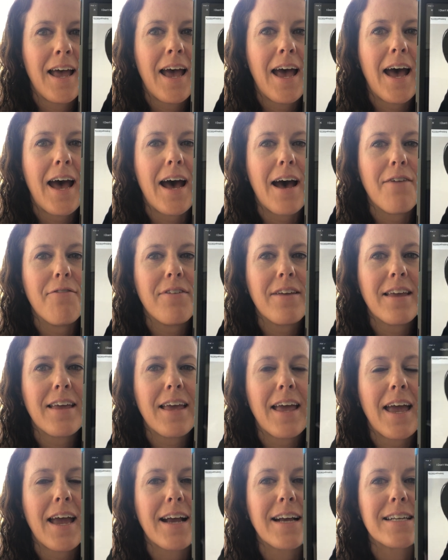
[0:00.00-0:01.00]

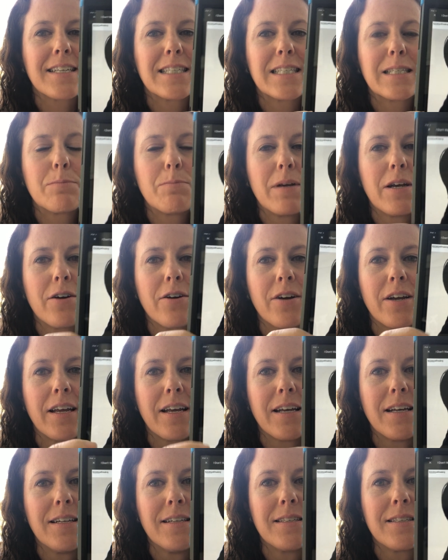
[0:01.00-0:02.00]
Having
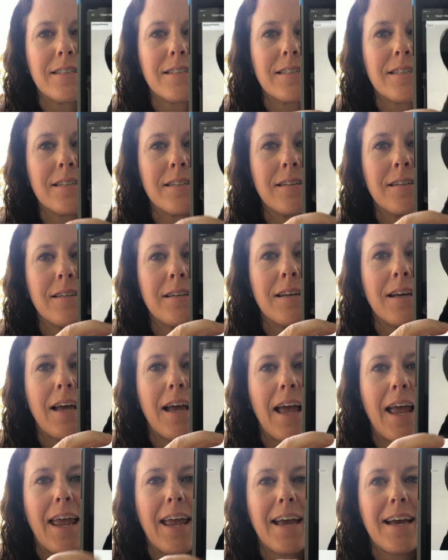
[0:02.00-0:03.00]
experience
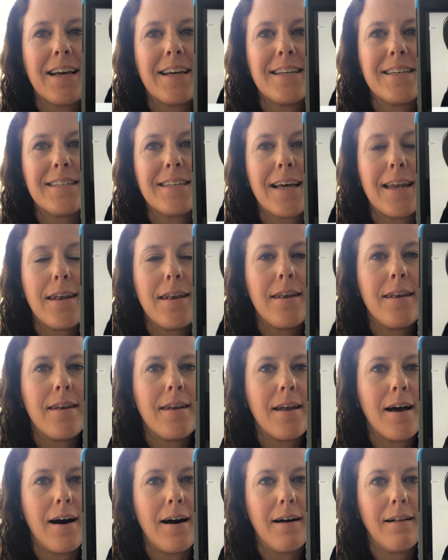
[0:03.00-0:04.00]
and
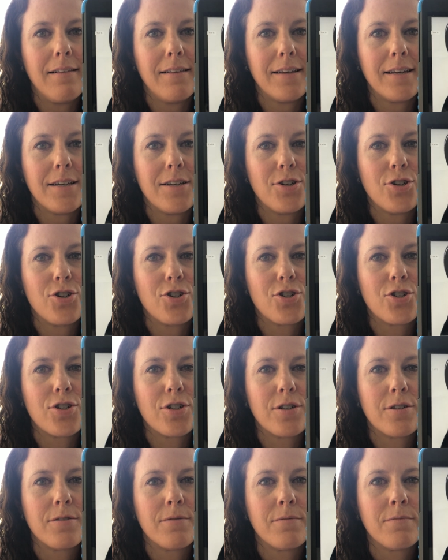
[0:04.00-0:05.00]
knowledge.